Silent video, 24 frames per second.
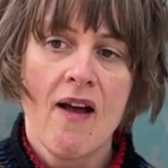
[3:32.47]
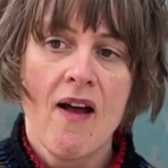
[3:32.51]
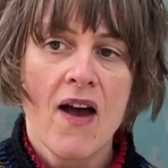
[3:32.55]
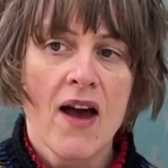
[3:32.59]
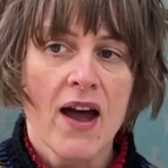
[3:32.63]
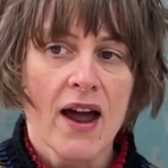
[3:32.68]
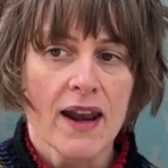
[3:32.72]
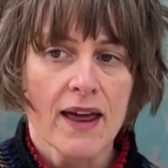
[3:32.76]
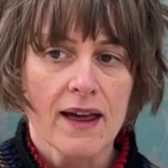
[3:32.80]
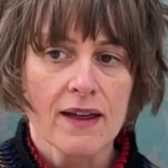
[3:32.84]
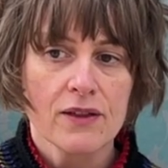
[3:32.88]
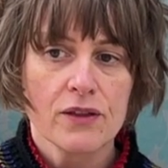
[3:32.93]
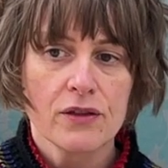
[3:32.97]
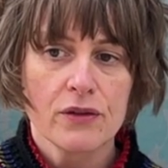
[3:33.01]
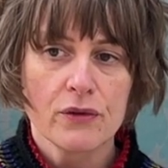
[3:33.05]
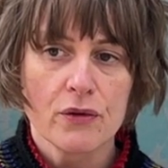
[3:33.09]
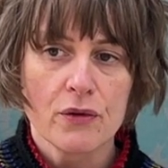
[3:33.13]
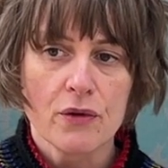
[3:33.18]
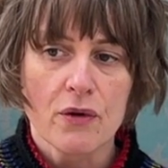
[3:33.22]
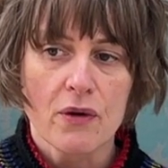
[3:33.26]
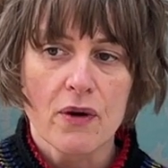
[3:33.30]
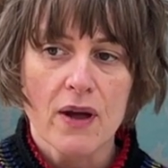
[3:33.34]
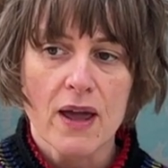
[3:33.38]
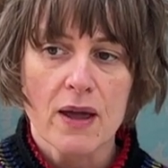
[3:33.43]
and I
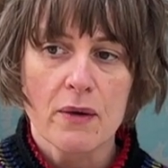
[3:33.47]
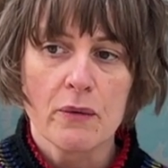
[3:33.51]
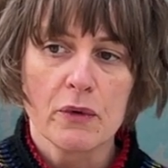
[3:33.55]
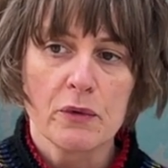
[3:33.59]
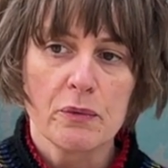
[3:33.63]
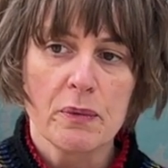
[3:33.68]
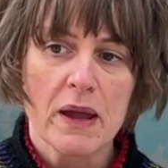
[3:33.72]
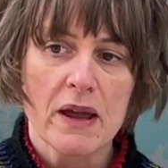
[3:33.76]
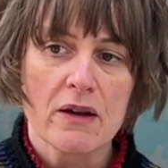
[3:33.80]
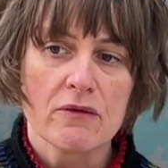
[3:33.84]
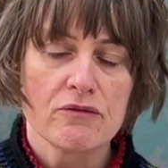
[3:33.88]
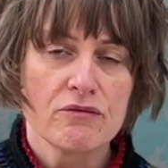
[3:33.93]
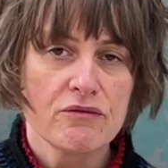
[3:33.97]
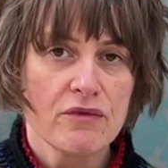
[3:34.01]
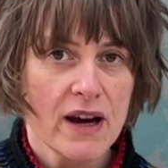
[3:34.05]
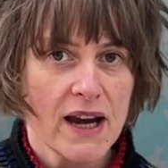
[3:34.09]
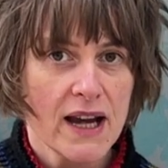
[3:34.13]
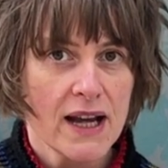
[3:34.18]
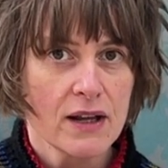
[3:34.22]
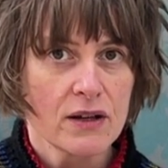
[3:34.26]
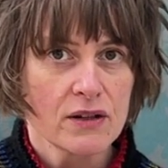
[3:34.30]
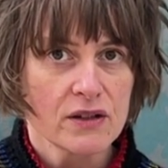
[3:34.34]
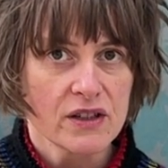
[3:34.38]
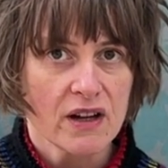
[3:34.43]
thought it would be a
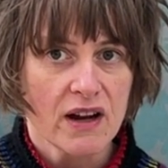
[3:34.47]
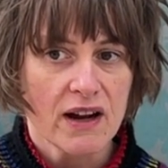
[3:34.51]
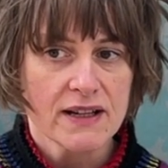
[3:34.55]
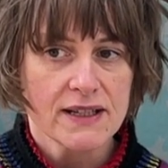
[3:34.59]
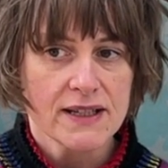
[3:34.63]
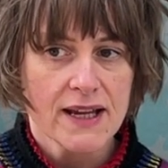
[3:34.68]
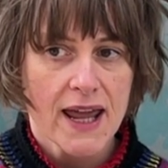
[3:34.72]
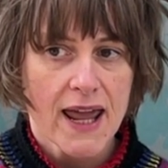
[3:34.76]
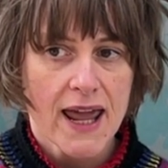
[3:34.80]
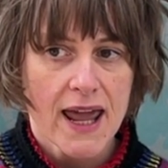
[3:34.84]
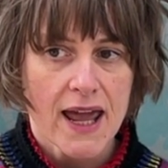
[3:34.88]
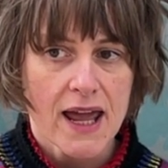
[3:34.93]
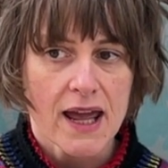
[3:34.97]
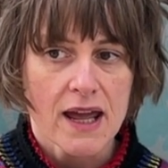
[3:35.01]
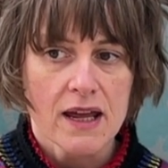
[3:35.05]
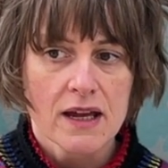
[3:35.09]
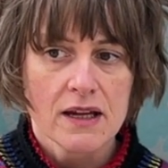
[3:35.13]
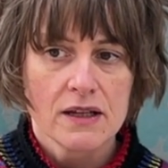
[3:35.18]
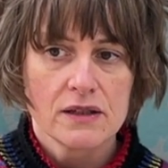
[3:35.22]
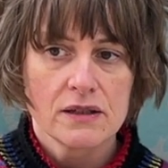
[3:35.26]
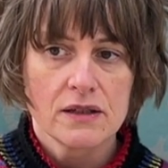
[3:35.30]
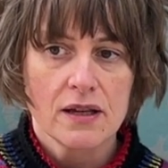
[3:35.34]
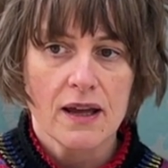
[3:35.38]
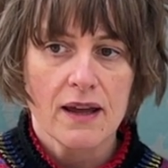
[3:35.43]
really good idea
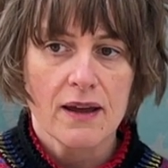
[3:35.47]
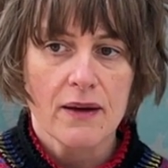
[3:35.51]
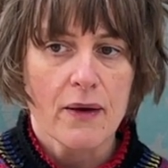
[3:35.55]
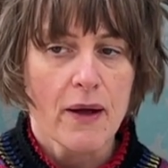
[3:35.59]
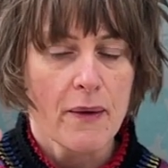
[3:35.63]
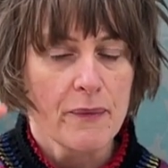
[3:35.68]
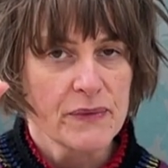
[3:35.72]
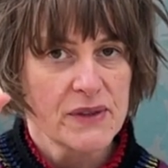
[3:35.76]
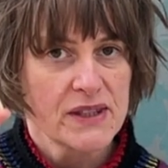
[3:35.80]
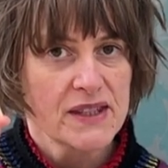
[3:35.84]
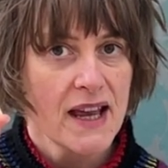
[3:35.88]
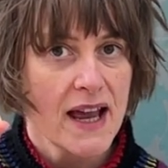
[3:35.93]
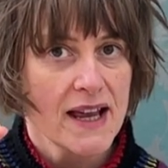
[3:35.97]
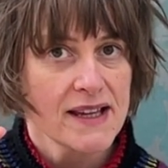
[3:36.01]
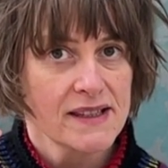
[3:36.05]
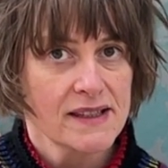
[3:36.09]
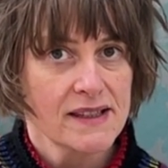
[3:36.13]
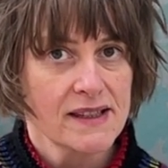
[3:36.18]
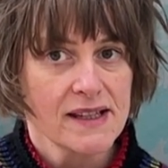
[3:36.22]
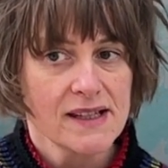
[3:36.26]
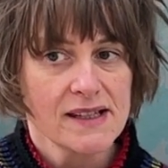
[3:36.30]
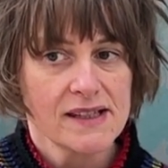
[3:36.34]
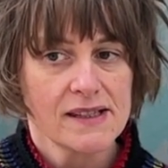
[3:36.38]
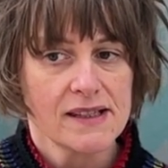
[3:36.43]
to test
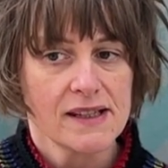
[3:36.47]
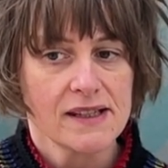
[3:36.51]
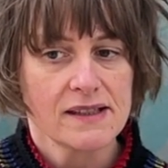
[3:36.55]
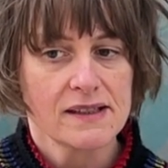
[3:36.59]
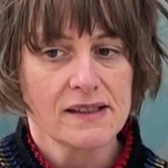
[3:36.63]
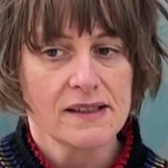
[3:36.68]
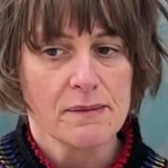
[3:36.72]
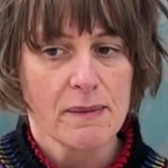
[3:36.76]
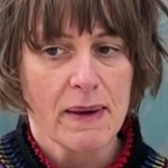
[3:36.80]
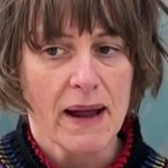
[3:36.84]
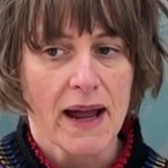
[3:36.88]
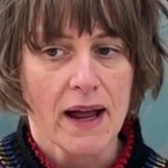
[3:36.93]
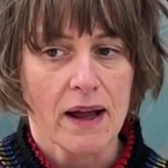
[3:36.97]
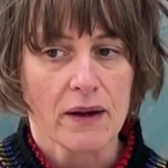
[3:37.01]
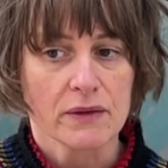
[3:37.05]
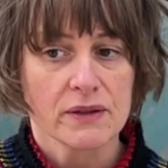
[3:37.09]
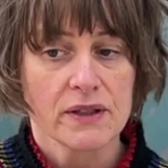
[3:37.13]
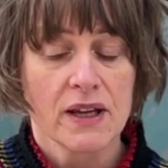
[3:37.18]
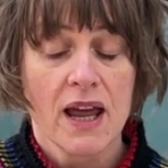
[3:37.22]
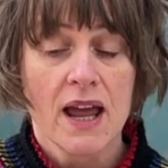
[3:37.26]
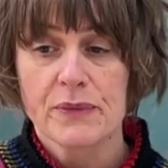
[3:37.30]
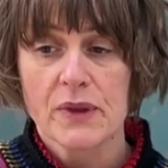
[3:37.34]
this system out.